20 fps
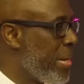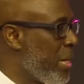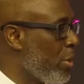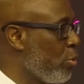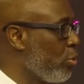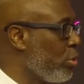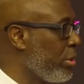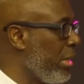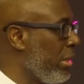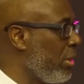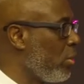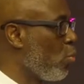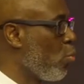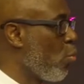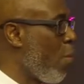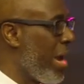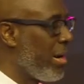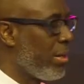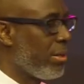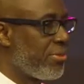
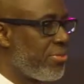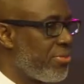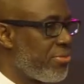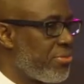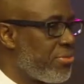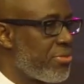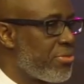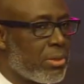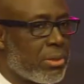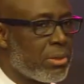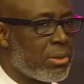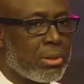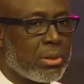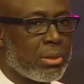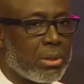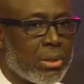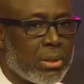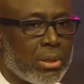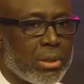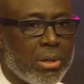Building wealth
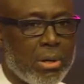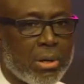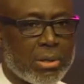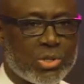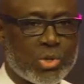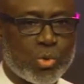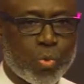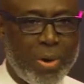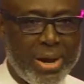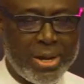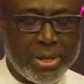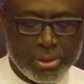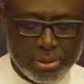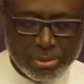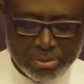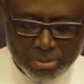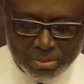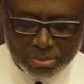God's way.